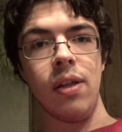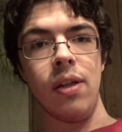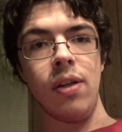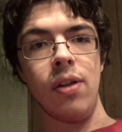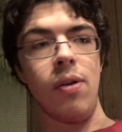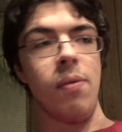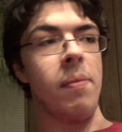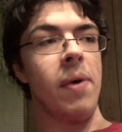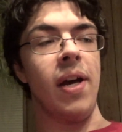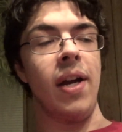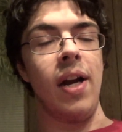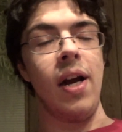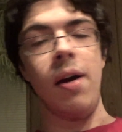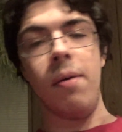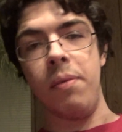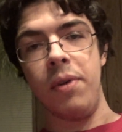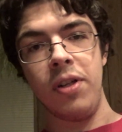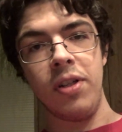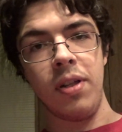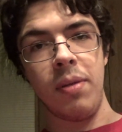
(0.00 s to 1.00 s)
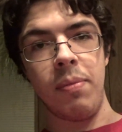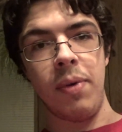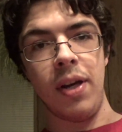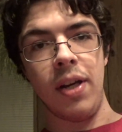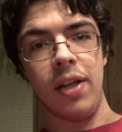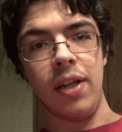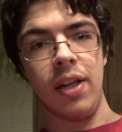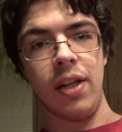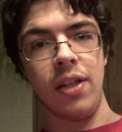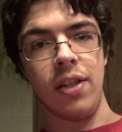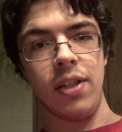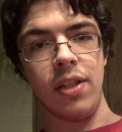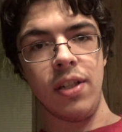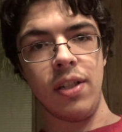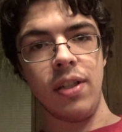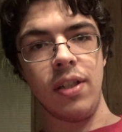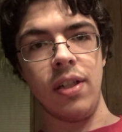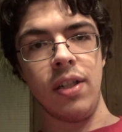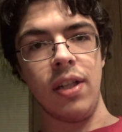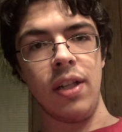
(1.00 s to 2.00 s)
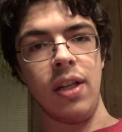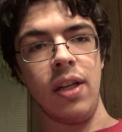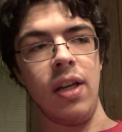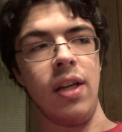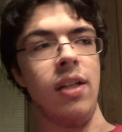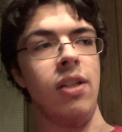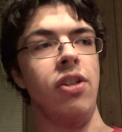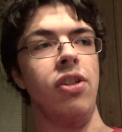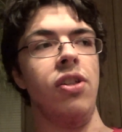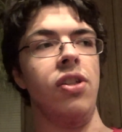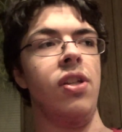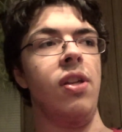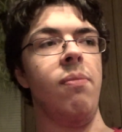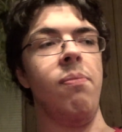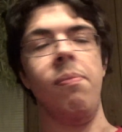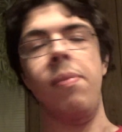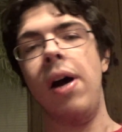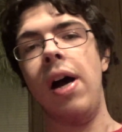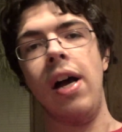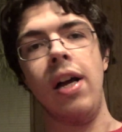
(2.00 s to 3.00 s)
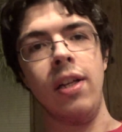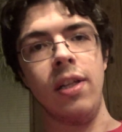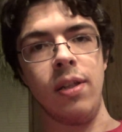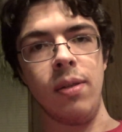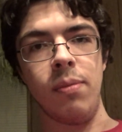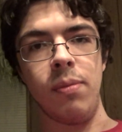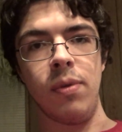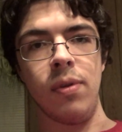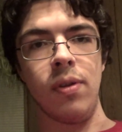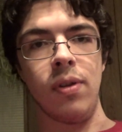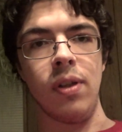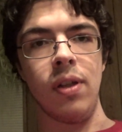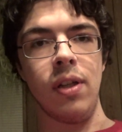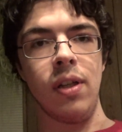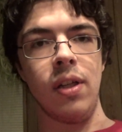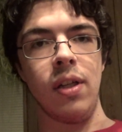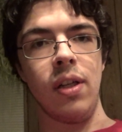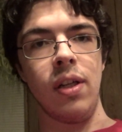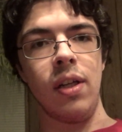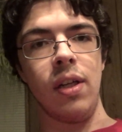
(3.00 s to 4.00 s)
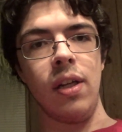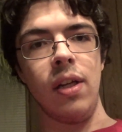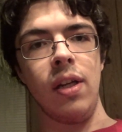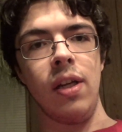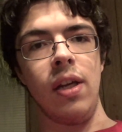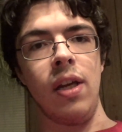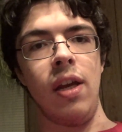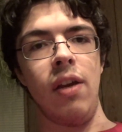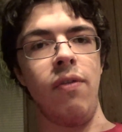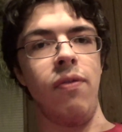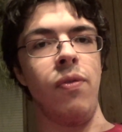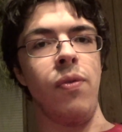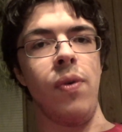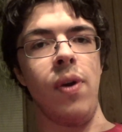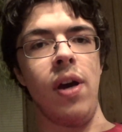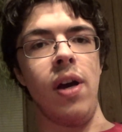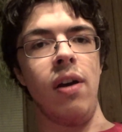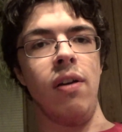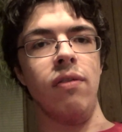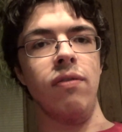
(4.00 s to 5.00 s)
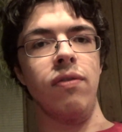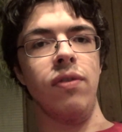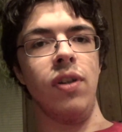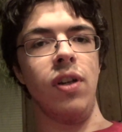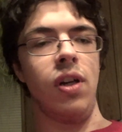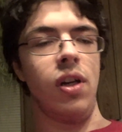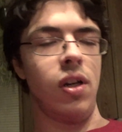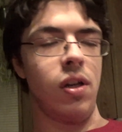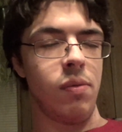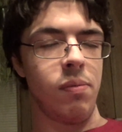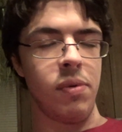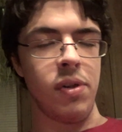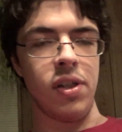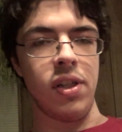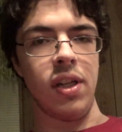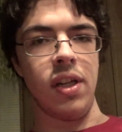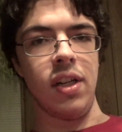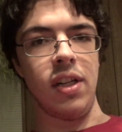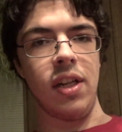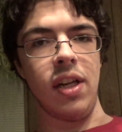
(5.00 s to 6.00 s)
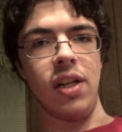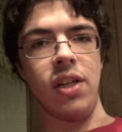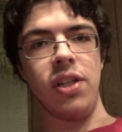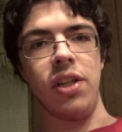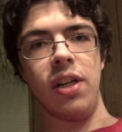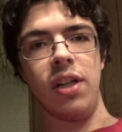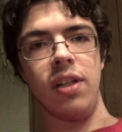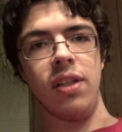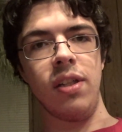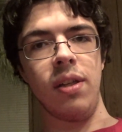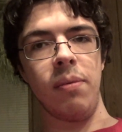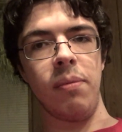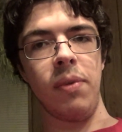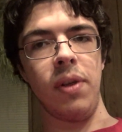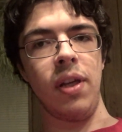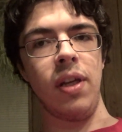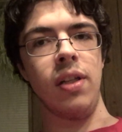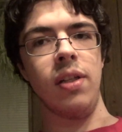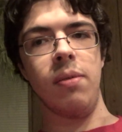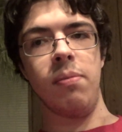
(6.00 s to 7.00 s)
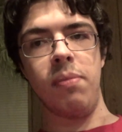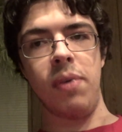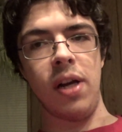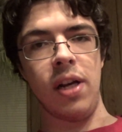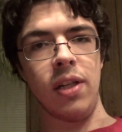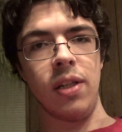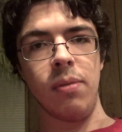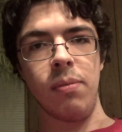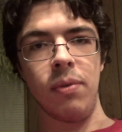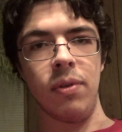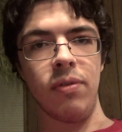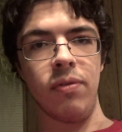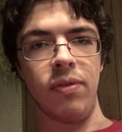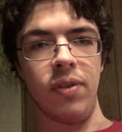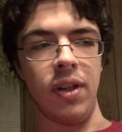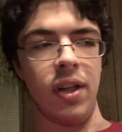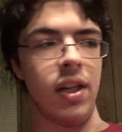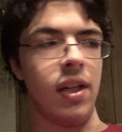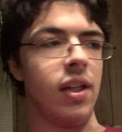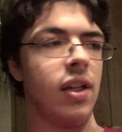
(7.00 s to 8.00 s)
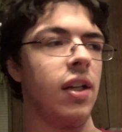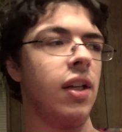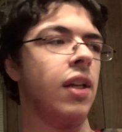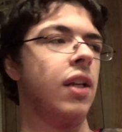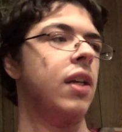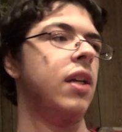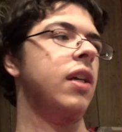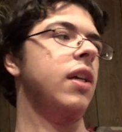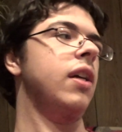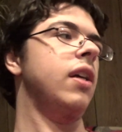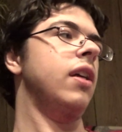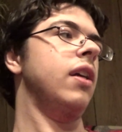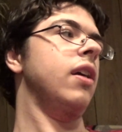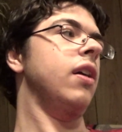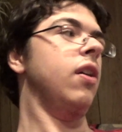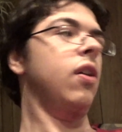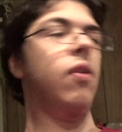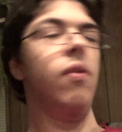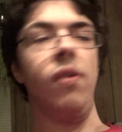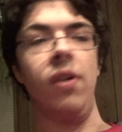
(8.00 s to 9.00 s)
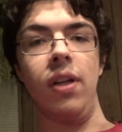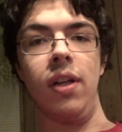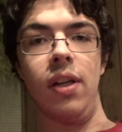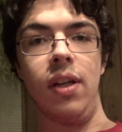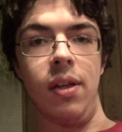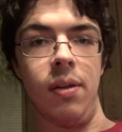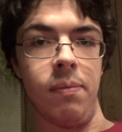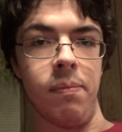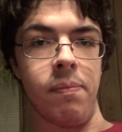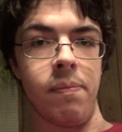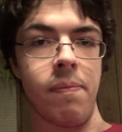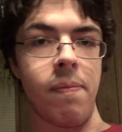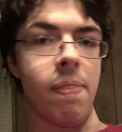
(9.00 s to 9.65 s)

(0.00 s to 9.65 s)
no matter how much they pay attention. It's just impossible. If you have 100% attention on something, it's impossible to forget, according to him.